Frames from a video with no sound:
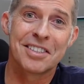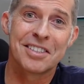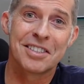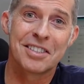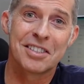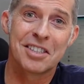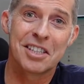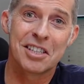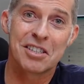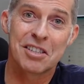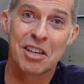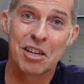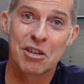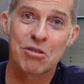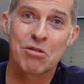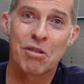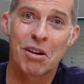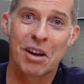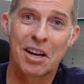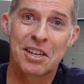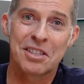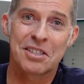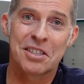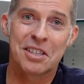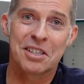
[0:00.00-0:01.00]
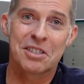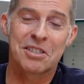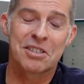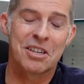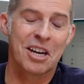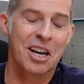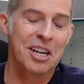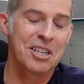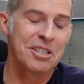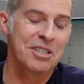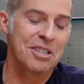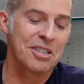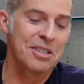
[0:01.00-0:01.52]
decentralized
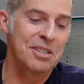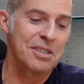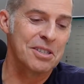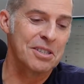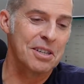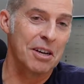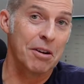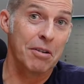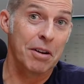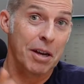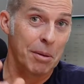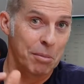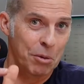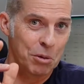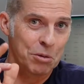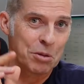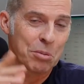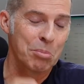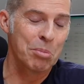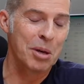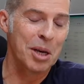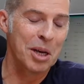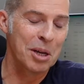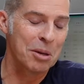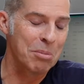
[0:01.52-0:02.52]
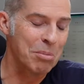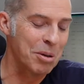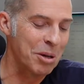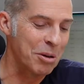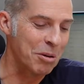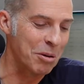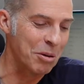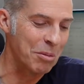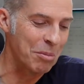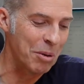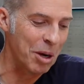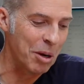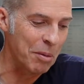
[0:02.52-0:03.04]
exchanges, I'll come on to peer-to-peer
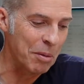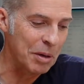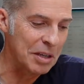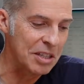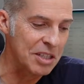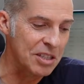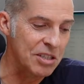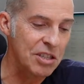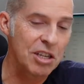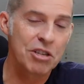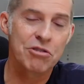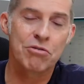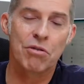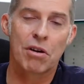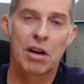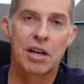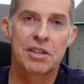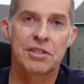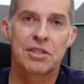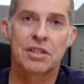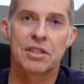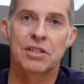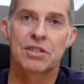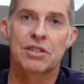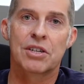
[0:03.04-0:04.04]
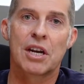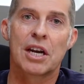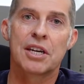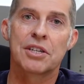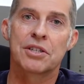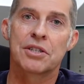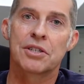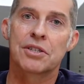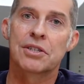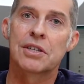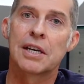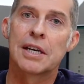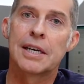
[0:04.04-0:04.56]
in a moment. Decentralized
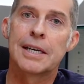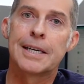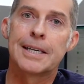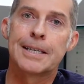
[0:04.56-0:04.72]
exchanges